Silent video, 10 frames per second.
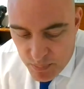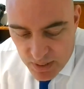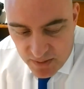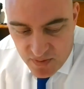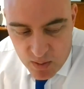
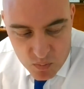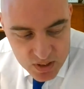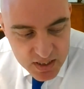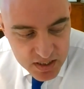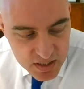But if they want
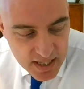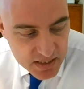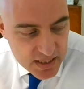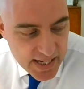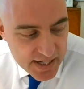to
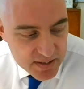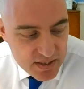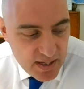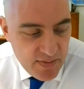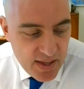discuss
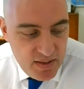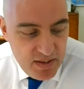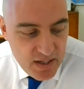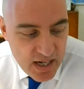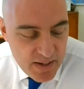things and
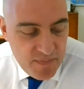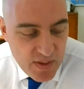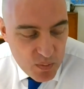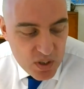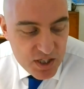if
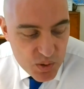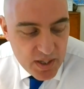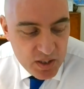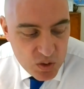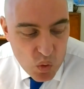they want to do
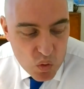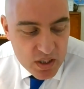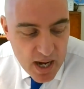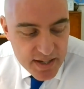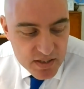it in an
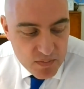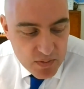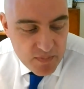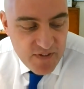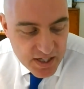organized
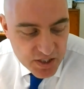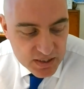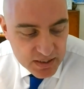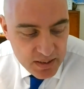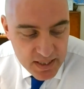
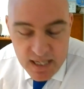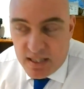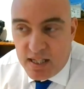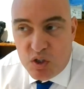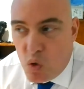fashion,
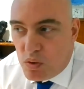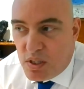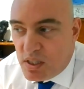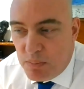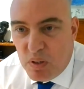then talk
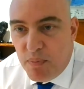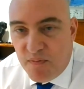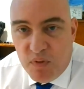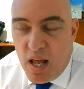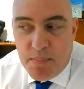to someone
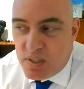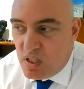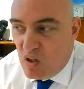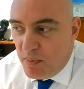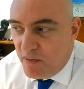like
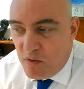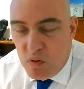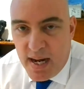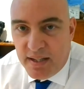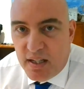myself
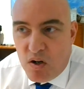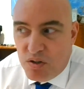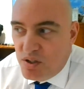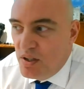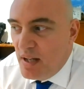beforehand. It
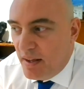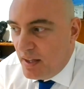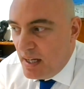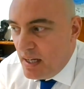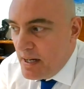costs you
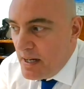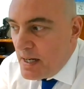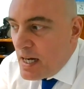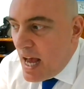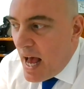nothing.
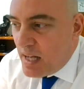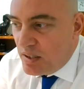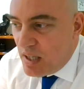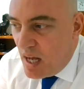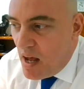And